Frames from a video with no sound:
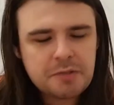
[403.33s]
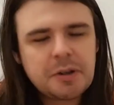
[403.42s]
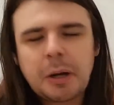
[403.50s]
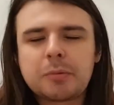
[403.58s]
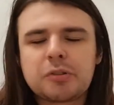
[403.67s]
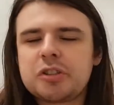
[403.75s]

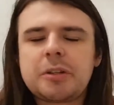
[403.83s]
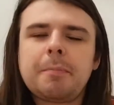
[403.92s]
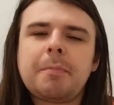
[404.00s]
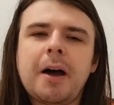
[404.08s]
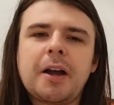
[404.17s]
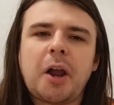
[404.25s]
you know, just
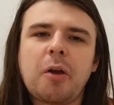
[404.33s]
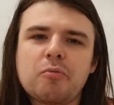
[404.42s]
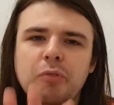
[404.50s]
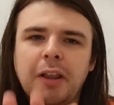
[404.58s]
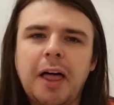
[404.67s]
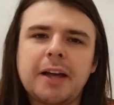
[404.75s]
sit back,
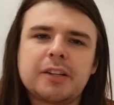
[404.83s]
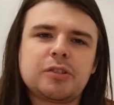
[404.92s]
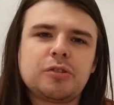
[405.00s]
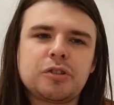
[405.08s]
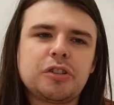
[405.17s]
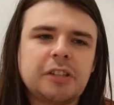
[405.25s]
relax
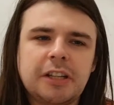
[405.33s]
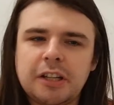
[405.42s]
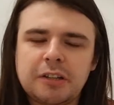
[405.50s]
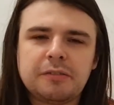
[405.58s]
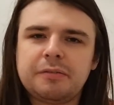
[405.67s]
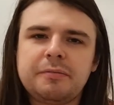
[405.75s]
and just
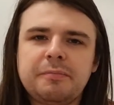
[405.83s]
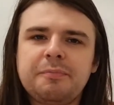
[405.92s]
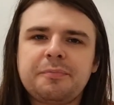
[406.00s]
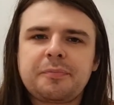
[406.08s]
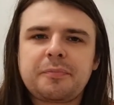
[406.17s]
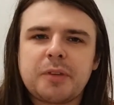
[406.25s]
think of
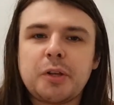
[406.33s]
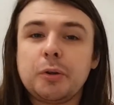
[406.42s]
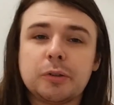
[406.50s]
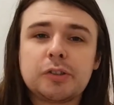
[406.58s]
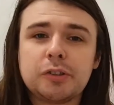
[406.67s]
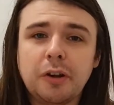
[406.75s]

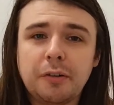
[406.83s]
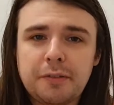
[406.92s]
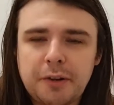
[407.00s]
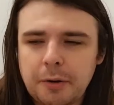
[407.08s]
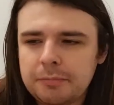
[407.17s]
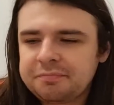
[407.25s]
good stuff,
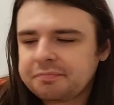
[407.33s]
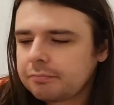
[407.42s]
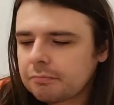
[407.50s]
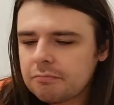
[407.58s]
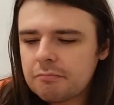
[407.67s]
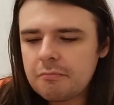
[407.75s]
you know.
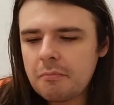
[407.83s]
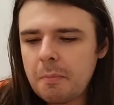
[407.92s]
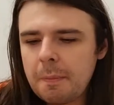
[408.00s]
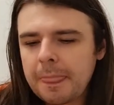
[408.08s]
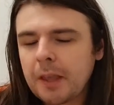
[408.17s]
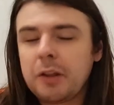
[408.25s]

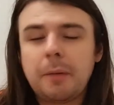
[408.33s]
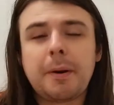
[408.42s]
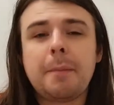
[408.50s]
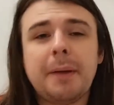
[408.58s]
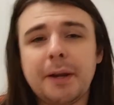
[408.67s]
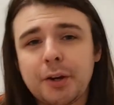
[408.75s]
A little
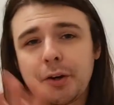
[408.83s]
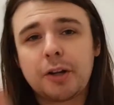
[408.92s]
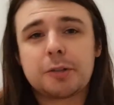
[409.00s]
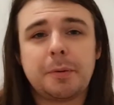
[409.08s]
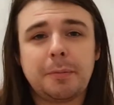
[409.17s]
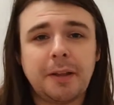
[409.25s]
bit of Bing
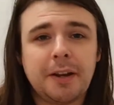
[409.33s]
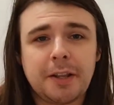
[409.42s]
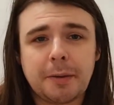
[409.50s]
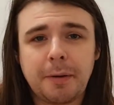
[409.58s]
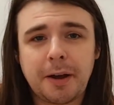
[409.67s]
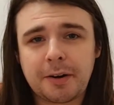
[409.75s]
Crosby playing
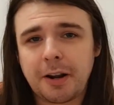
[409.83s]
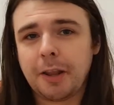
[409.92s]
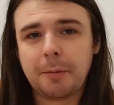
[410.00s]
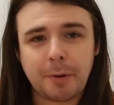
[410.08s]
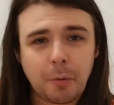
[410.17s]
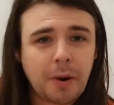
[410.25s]
in the background,
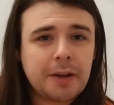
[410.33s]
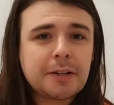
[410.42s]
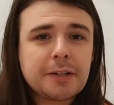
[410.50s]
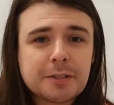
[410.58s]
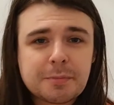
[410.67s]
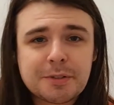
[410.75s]
a little bit of White
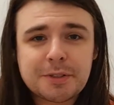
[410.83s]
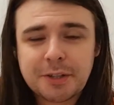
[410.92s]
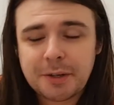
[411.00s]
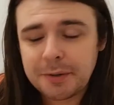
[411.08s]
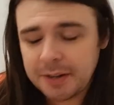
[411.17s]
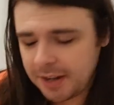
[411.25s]
Christmas, you
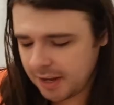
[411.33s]
know.